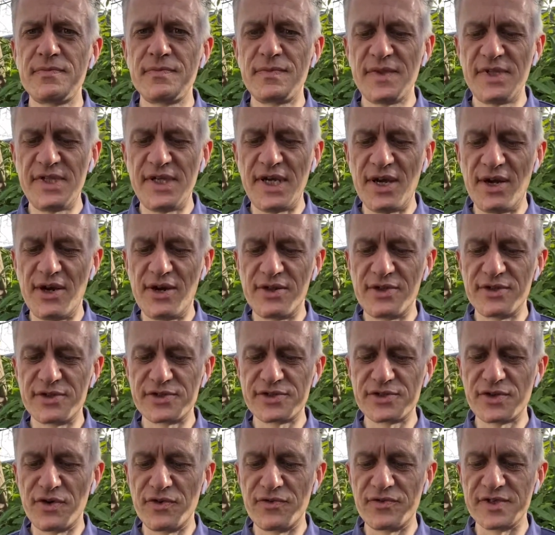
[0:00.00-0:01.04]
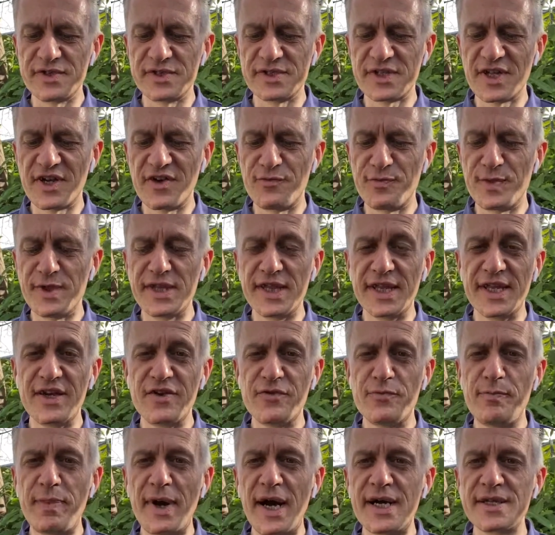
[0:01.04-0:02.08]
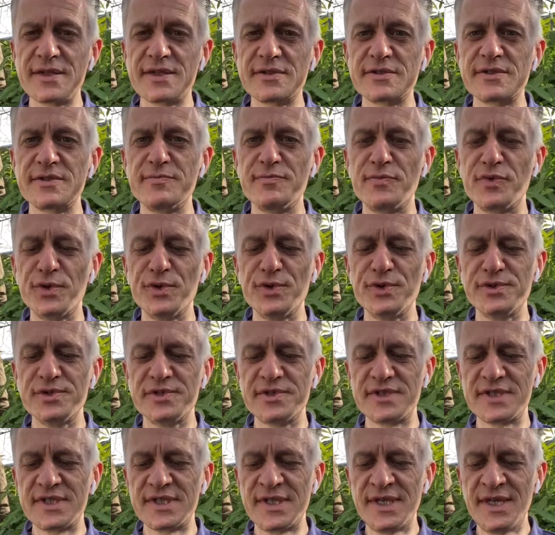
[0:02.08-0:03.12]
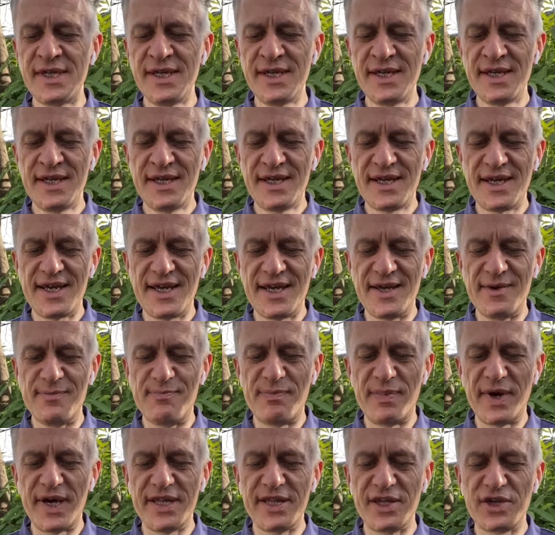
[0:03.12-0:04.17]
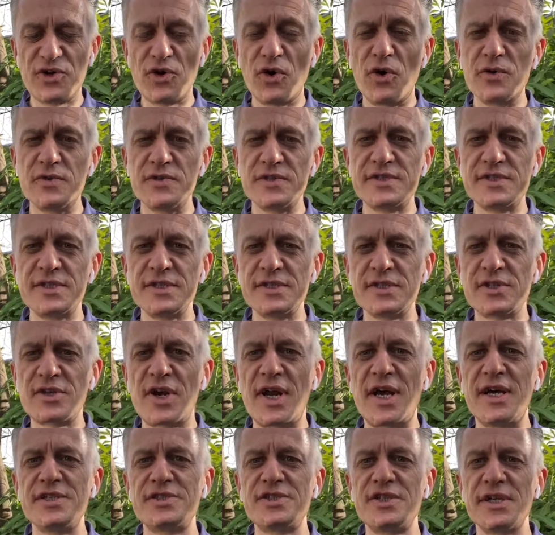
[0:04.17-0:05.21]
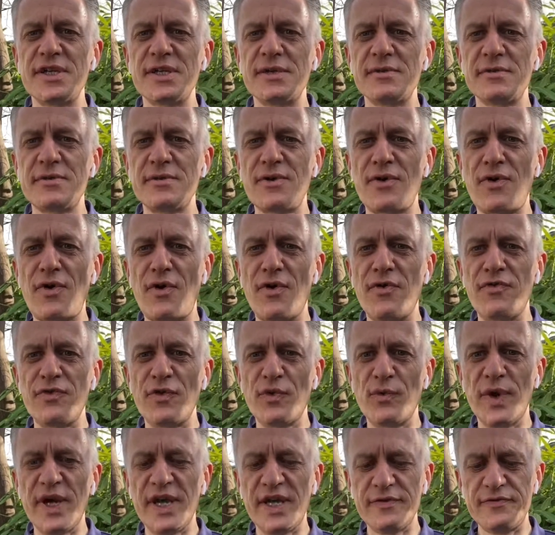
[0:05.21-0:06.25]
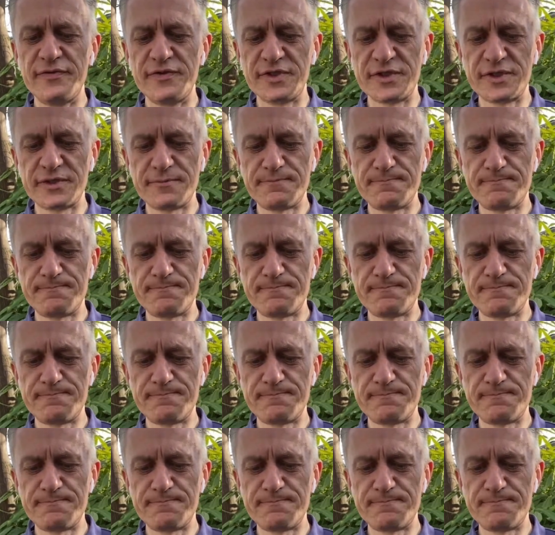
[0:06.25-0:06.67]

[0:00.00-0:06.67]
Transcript: yet others of us have been left battered and bruised by the constant crashing of the waves.